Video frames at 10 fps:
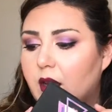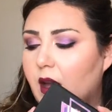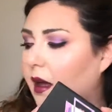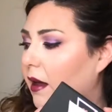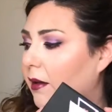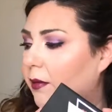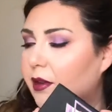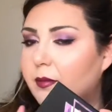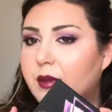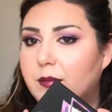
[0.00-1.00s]
I
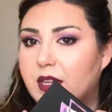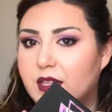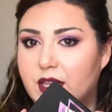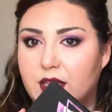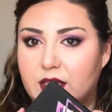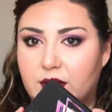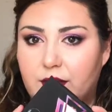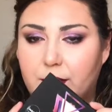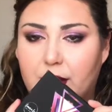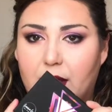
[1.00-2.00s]
will be mixing a
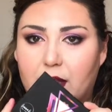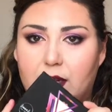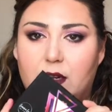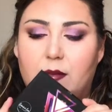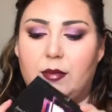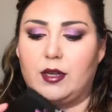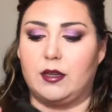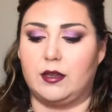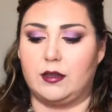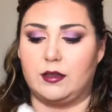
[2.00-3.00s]
different palette in
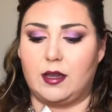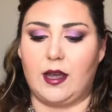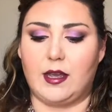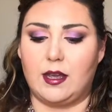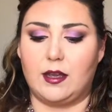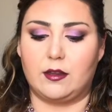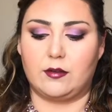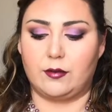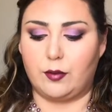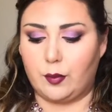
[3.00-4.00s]
because I
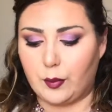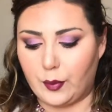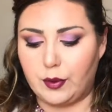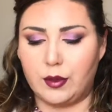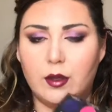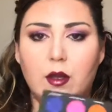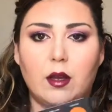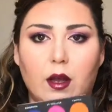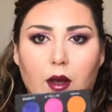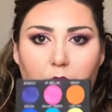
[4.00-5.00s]
can't do
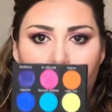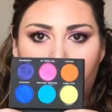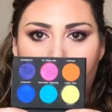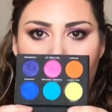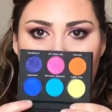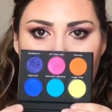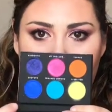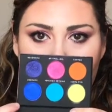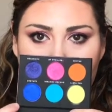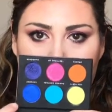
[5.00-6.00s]
a whole look
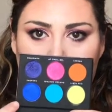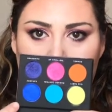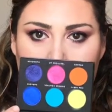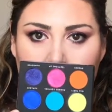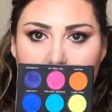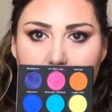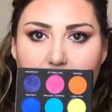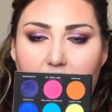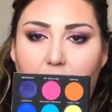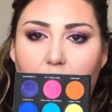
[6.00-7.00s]
using these,
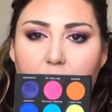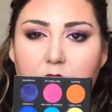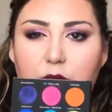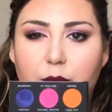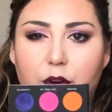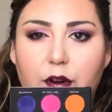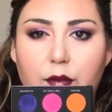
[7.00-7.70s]
and I want to do more